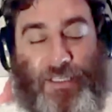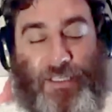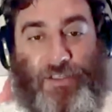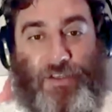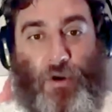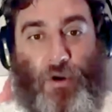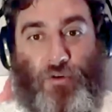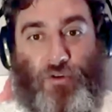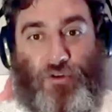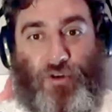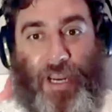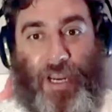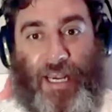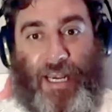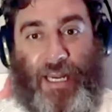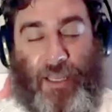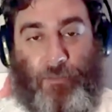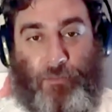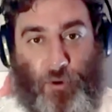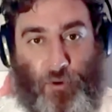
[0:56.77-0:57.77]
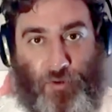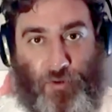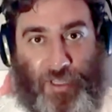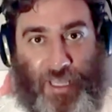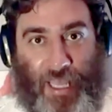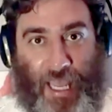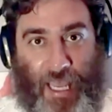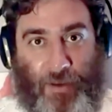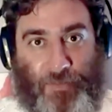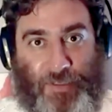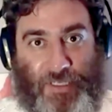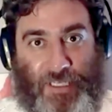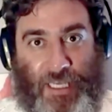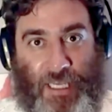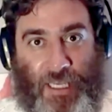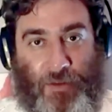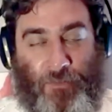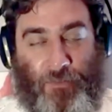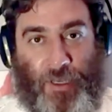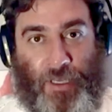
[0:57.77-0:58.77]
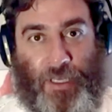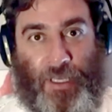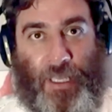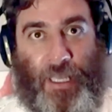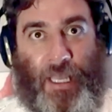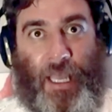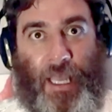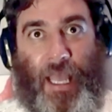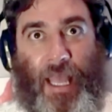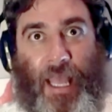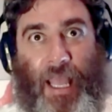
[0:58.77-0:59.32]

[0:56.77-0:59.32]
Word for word: Cisco Training Bootcamp team.